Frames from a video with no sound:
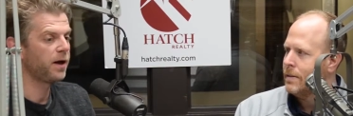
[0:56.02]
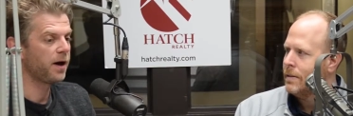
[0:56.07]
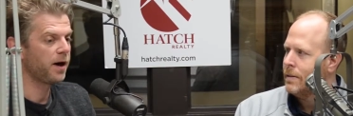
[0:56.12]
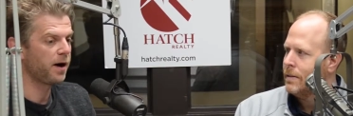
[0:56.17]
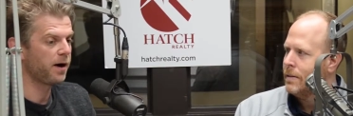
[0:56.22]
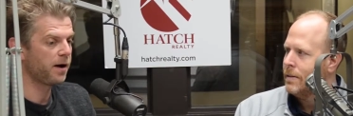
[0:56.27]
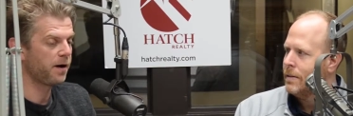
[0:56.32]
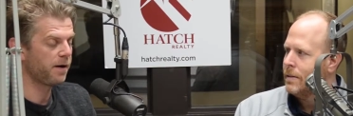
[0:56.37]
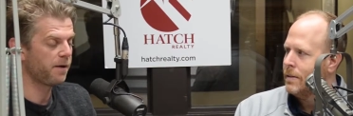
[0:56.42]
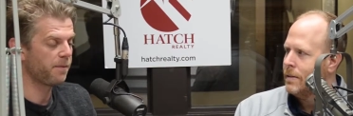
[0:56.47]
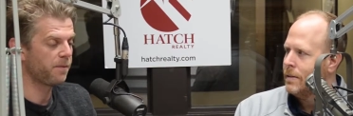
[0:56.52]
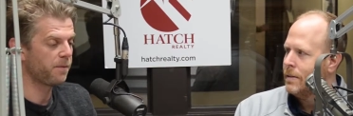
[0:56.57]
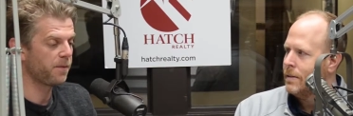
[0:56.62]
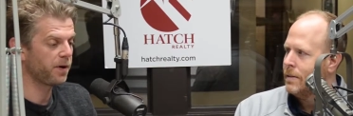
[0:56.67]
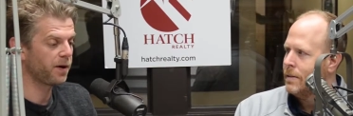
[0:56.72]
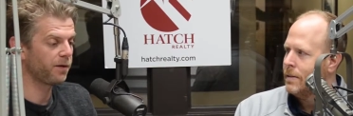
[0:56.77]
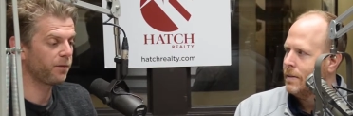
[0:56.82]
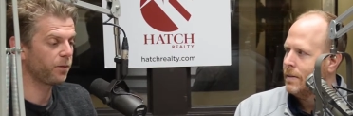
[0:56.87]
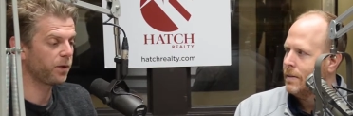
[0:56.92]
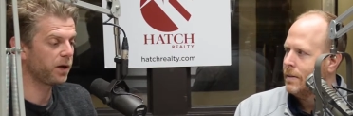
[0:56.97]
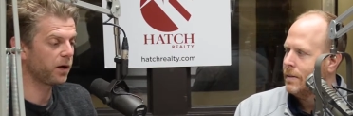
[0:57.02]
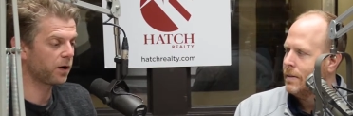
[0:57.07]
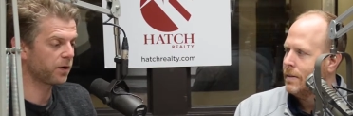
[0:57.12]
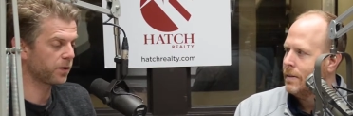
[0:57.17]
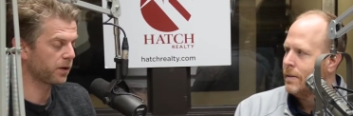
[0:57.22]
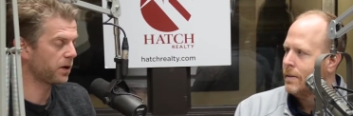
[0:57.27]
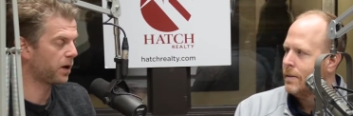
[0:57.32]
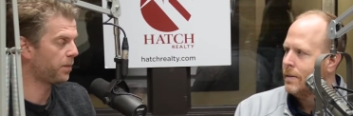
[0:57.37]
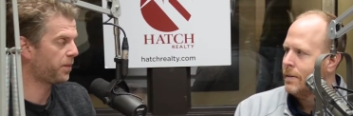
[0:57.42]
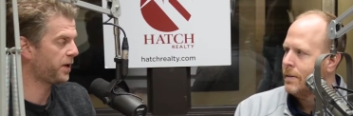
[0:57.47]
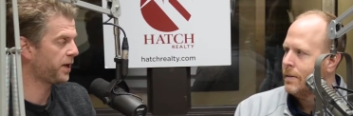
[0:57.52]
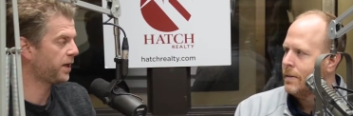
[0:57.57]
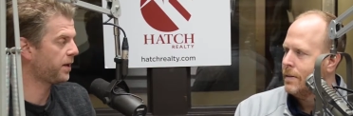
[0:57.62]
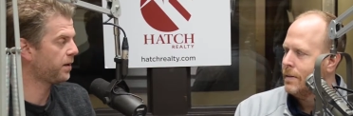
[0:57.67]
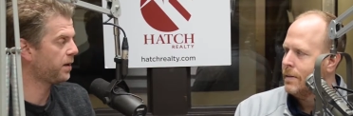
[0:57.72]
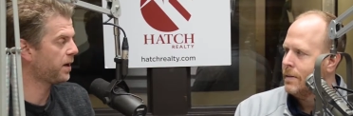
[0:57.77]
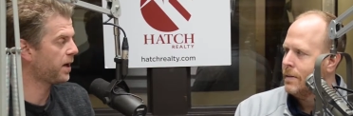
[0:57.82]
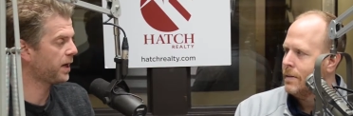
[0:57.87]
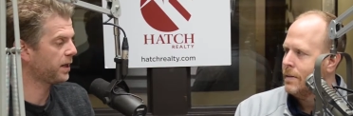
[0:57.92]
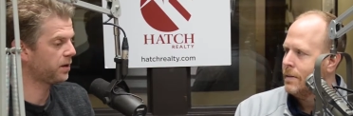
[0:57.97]
Speaker 1: And we are the company
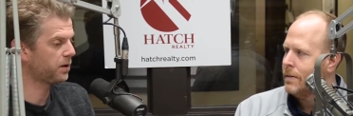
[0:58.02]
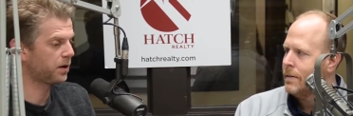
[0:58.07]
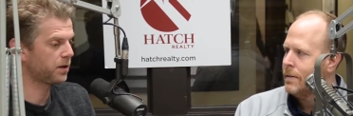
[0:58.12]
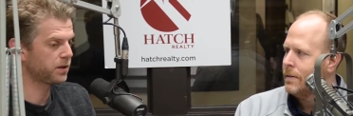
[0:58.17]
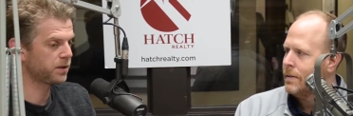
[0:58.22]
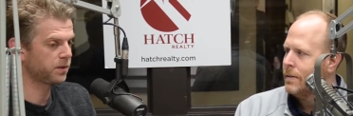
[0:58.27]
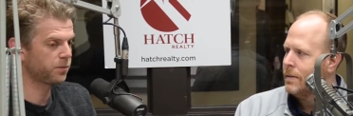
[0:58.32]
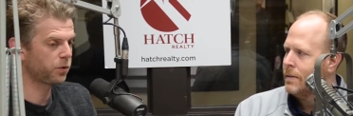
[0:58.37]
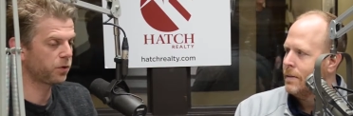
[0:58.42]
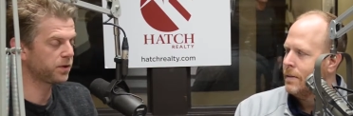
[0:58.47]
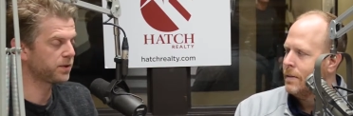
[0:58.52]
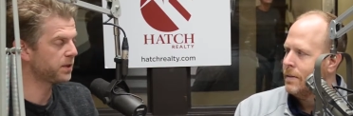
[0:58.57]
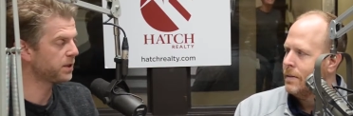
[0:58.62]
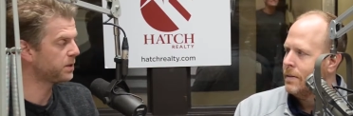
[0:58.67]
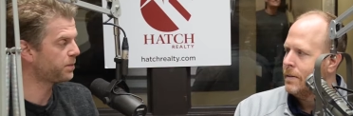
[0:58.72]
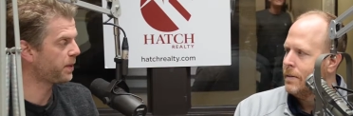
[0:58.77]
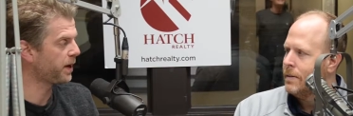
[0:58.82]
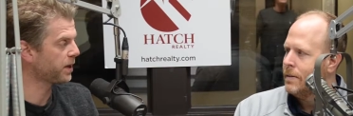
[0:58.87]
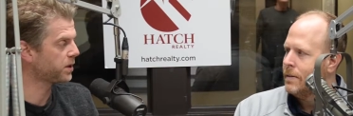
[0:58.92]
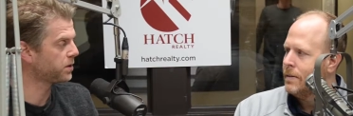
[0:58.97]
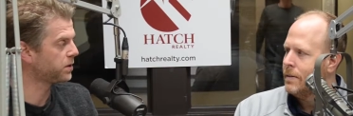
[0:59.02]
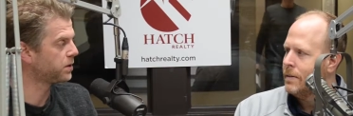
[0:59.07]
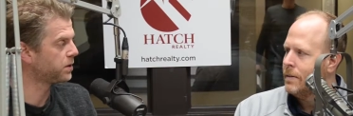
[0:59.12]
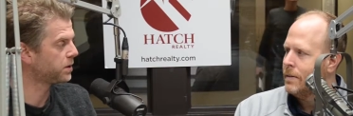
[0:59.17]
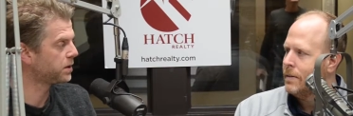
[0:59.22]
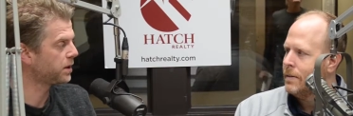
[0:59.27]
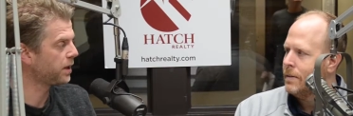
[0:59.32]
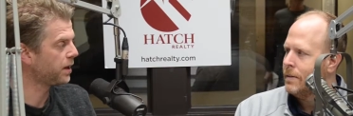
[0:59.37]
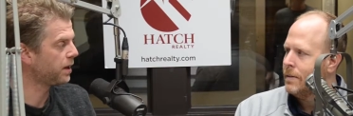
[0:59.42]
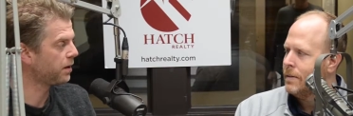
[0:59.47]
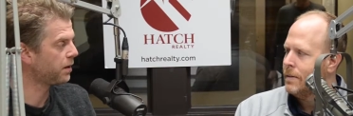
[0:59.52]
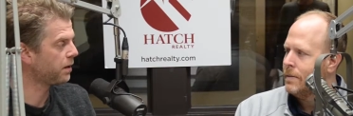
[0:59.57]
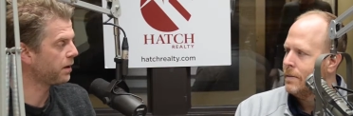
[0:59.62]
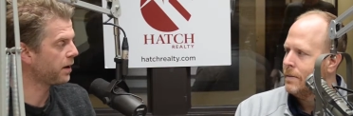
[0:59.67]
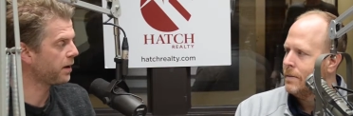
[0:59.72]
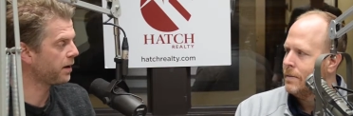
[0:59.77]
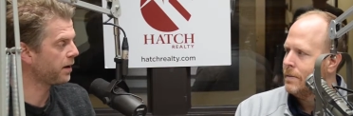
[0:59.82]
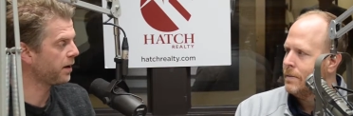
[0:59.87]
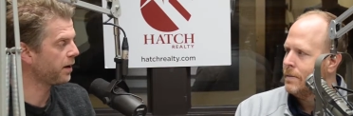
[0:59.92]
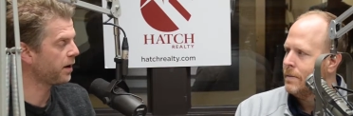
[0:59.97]
that does the most inspections in our
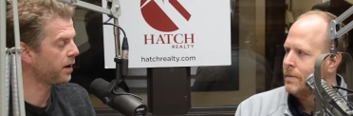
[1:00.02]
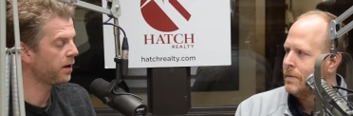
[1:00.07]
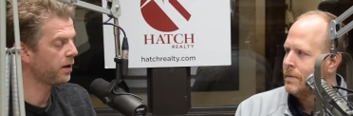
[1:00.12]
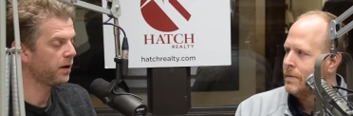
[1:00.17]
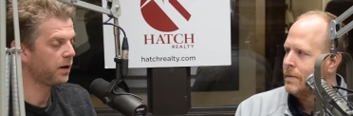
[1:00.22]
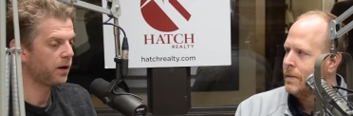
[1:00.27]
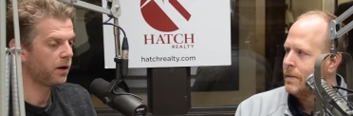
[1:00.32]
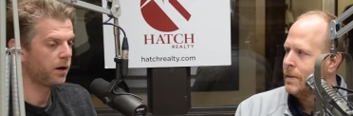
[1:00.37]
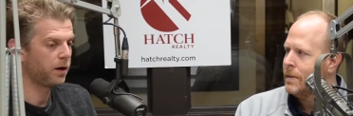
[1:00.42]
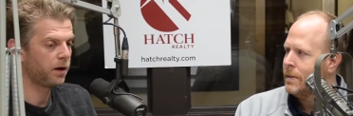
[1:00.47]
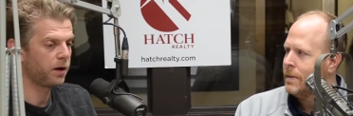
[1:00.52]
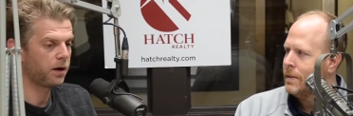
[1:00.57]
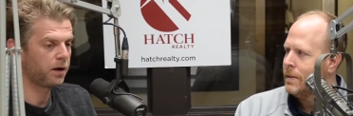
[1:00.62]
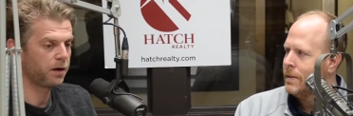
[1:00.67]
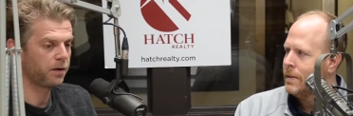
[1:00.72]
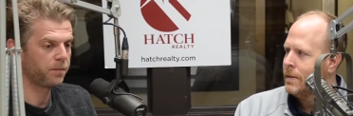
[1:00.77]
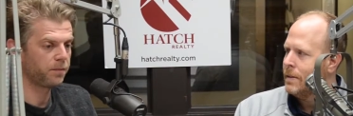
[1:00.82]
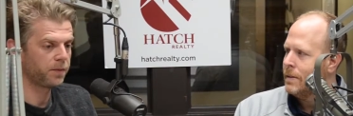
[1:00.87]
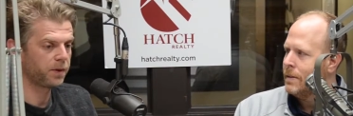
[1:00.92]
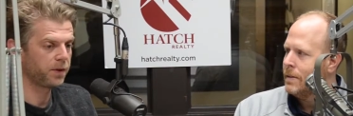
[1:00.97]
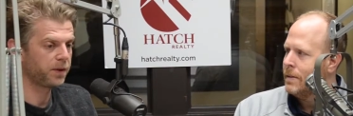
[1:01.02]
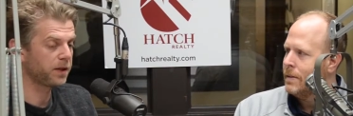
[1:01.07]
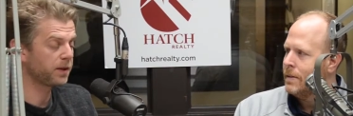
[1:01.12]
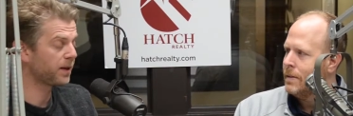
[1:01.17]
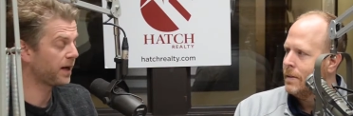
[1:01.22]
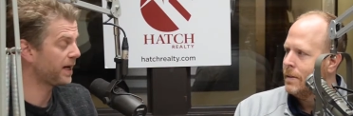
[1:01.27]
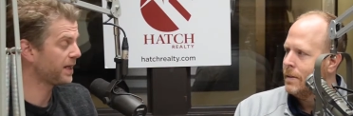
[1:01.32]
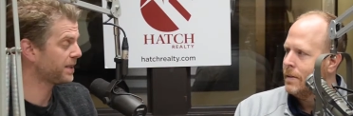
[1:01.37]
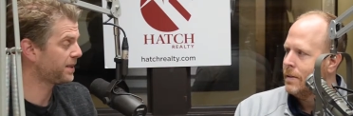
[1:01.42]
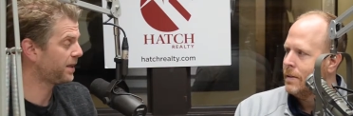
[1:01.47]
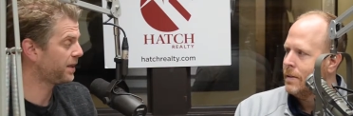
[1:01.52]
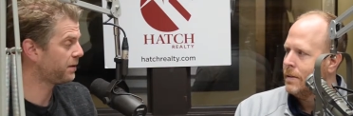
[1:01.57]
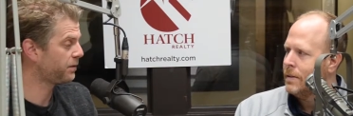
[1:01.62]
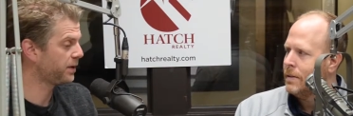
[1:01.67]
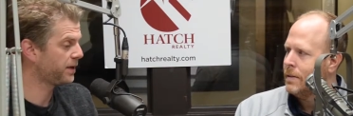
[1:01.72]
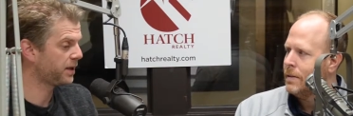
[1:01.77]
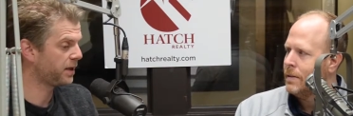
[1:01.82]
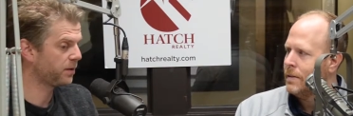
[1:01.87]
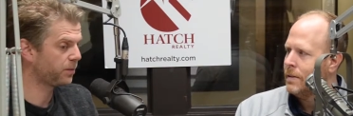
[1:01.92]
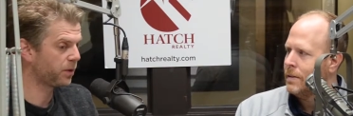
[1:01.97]
area. I think last year we
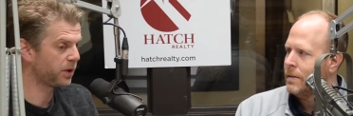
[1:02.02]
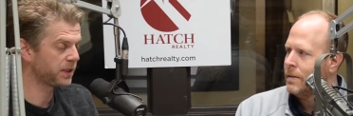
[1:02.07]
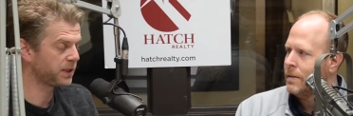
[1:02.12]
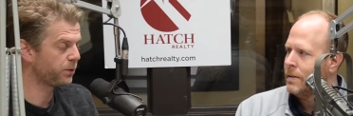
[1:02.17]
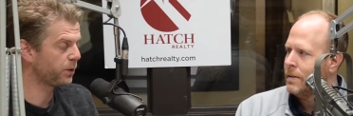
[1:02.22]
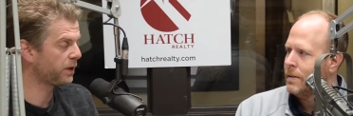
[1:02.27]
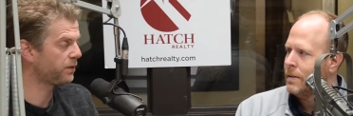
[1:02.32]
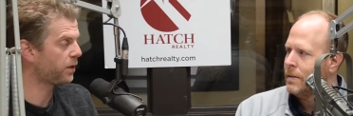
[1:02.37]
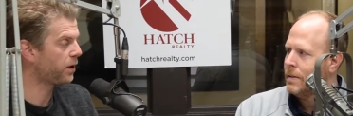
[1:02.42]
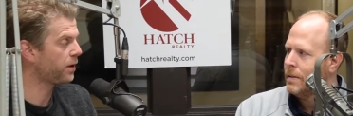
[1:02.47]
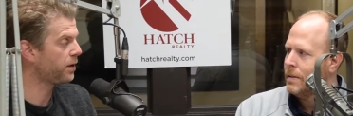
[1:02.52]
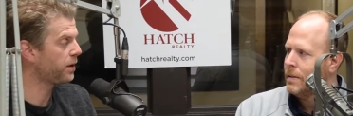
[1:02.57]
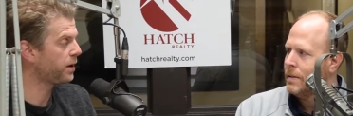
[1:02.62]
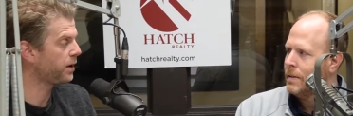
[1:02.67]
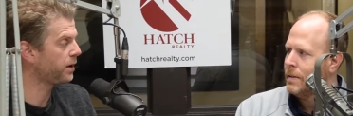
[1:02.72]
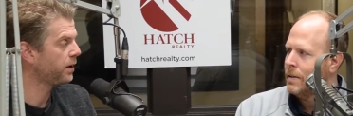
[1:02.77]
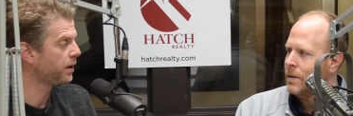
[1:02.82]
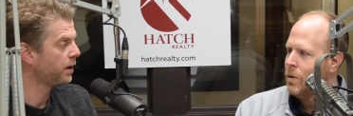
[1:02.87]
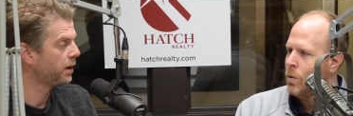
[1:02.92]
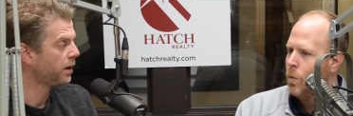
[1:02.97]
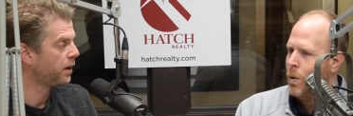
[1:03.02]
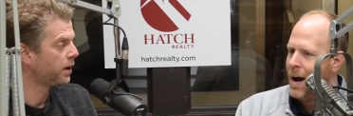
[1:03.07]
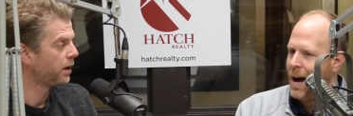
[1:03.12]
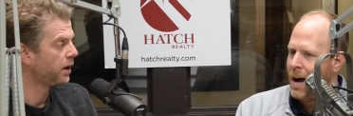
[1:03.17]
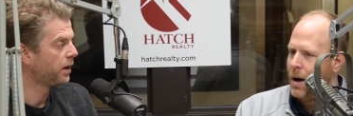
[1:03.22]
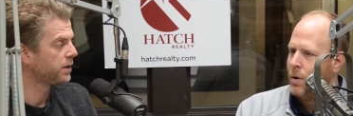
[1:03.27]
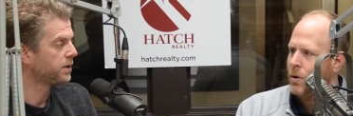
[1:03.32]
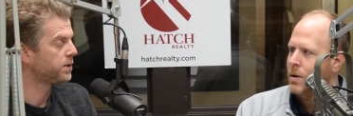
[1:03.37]
did about 1,200. Wow.